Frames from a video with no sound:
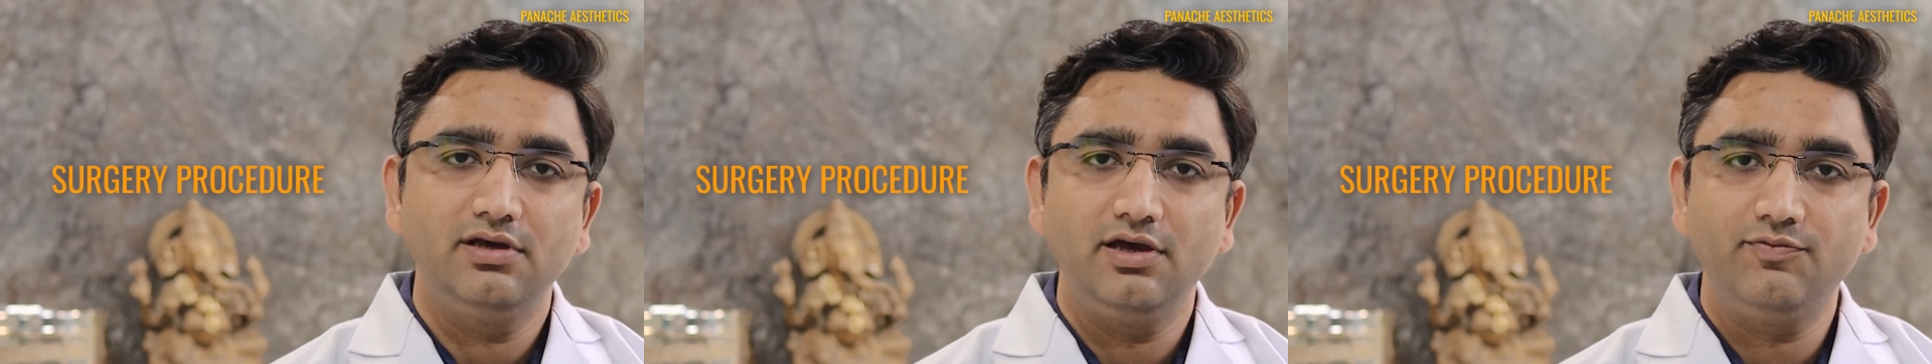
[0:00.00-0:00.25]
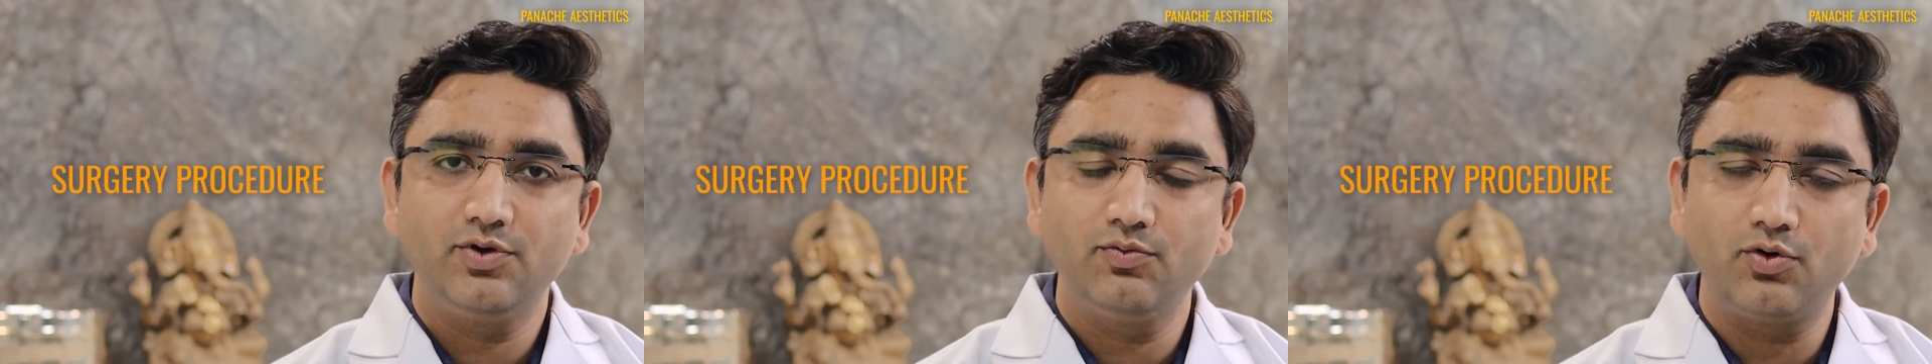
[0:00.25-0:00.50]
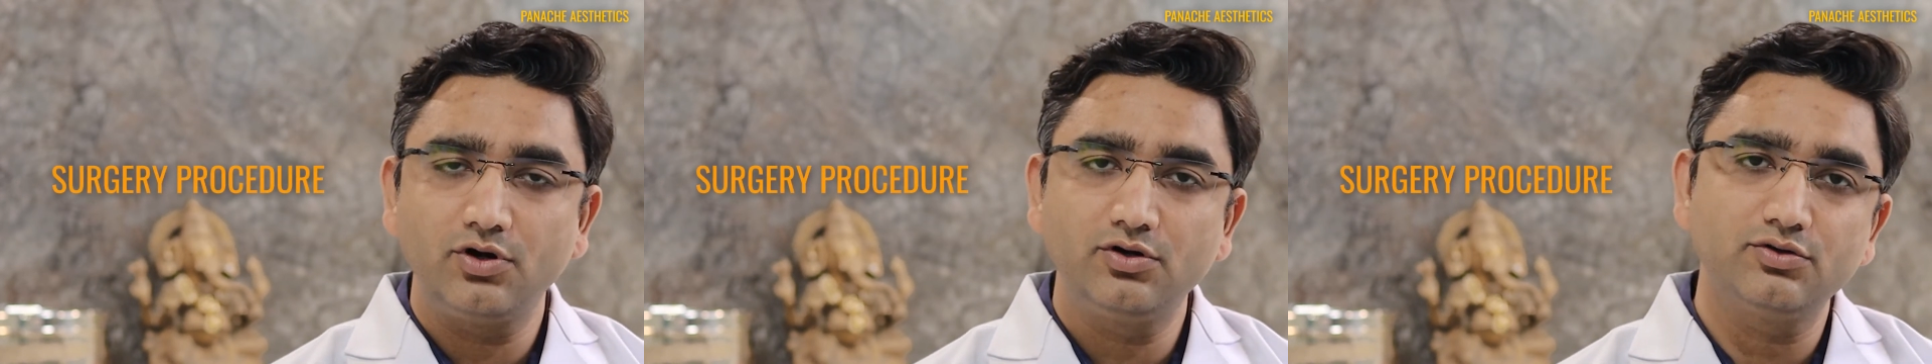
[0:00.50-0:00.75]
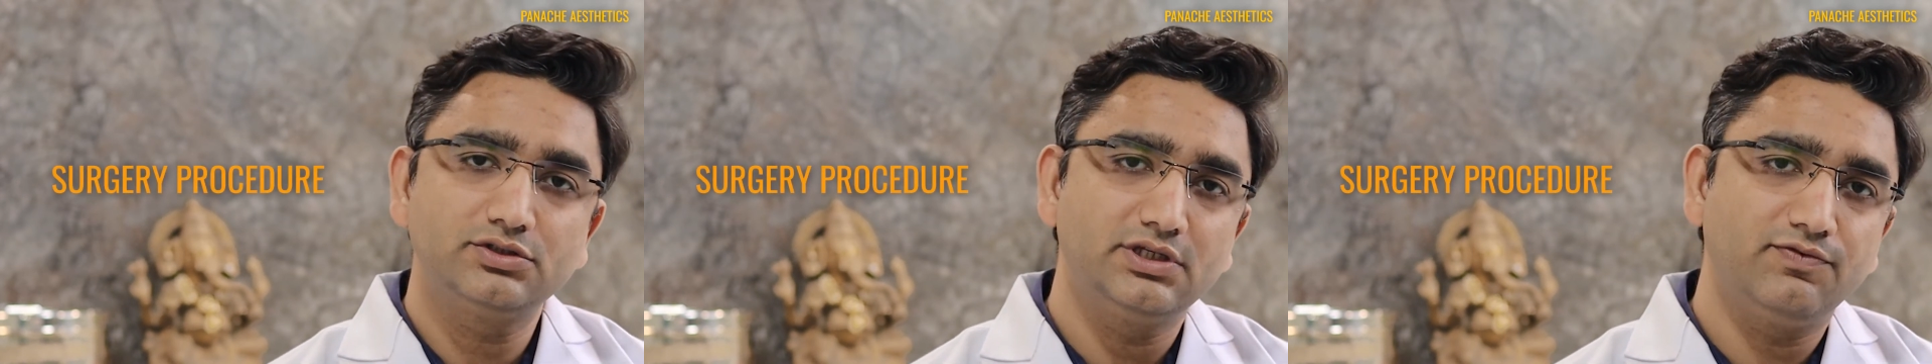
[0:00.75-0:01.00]
If you want
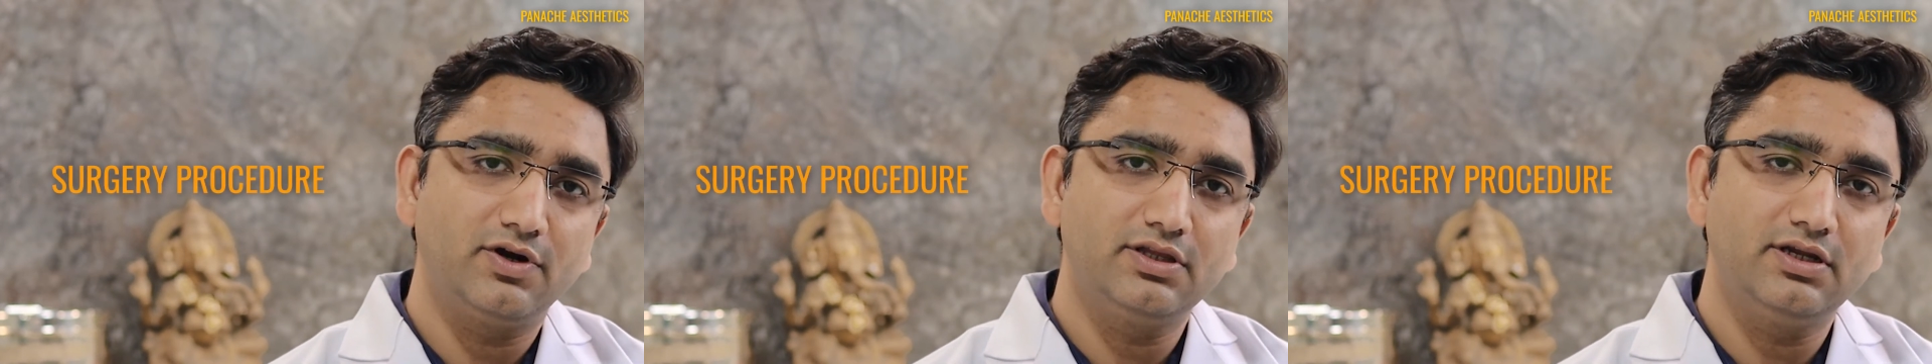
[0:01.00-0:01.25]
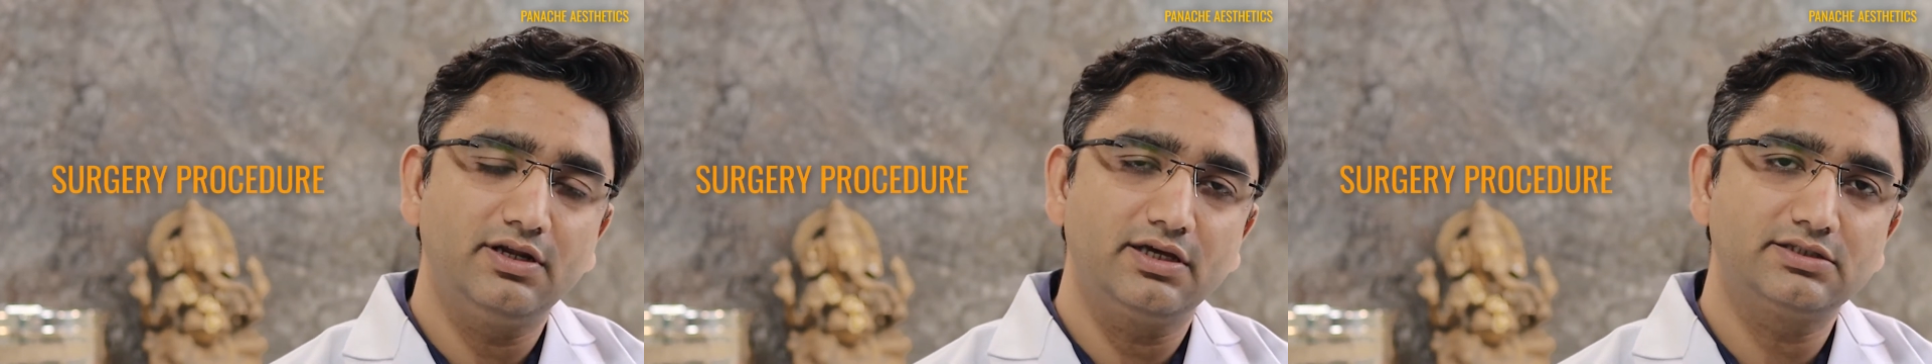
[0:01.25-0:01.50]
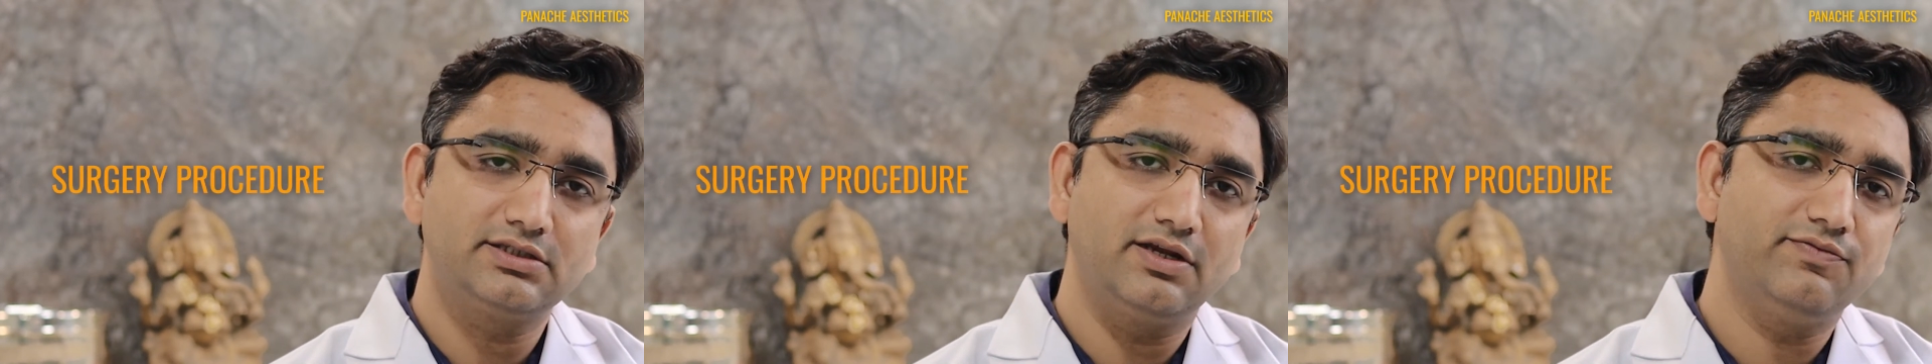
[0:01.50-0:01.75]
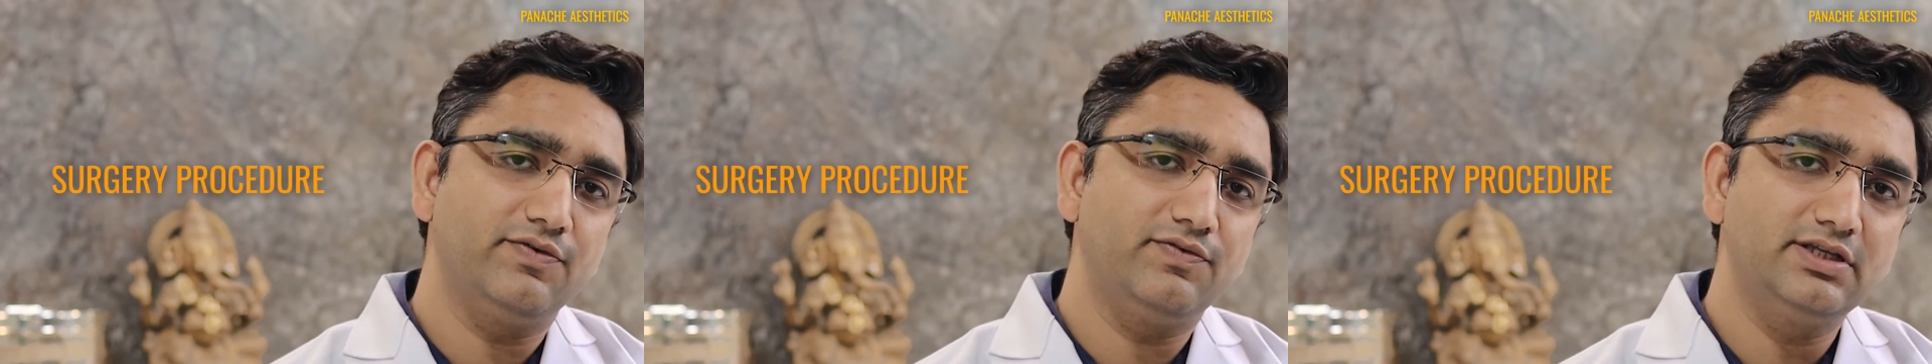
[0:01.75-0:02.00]
to see for the next
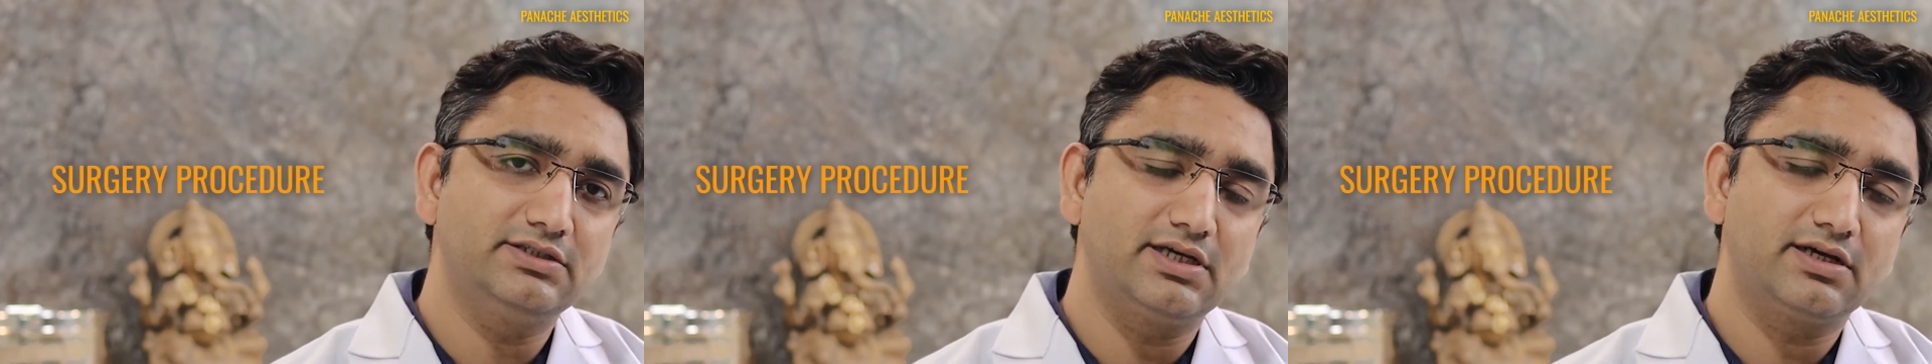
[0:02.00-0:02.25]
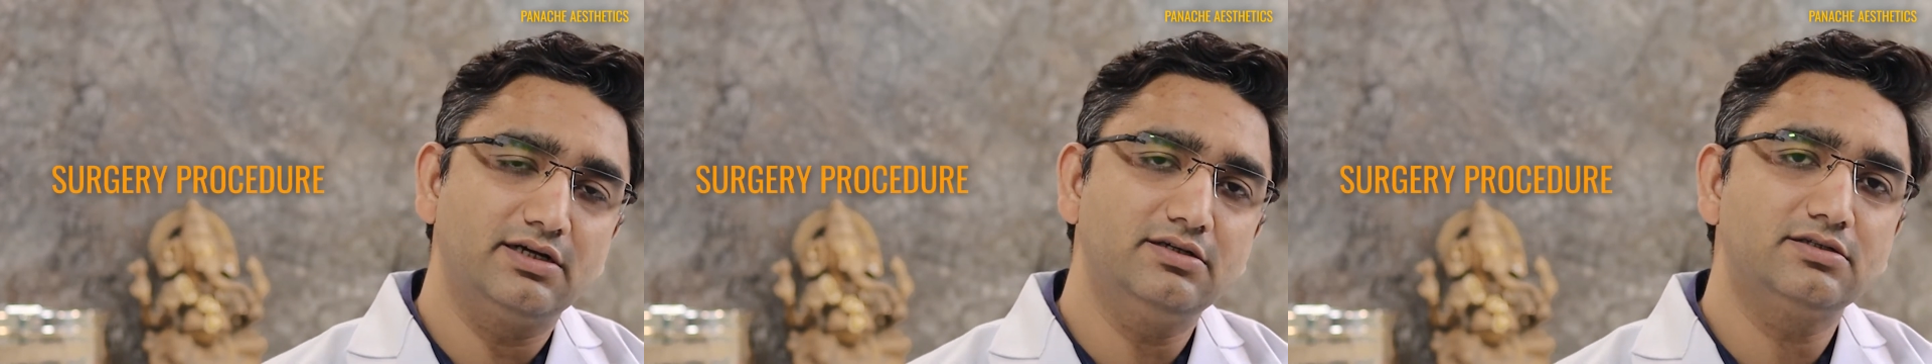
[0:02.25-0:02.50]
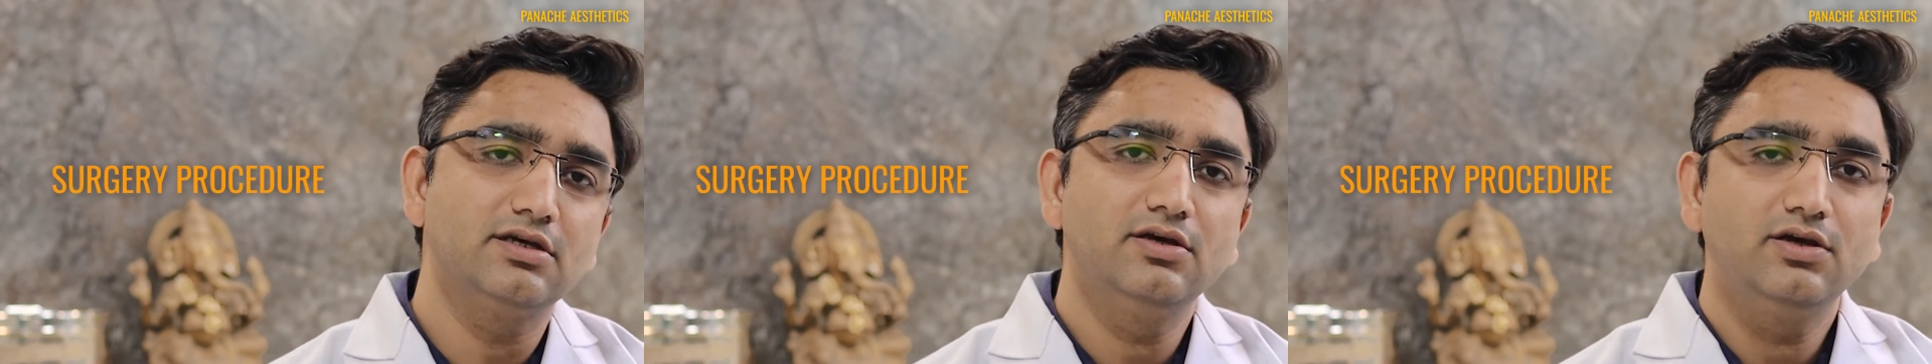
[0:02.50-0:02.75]
10-15 seconds,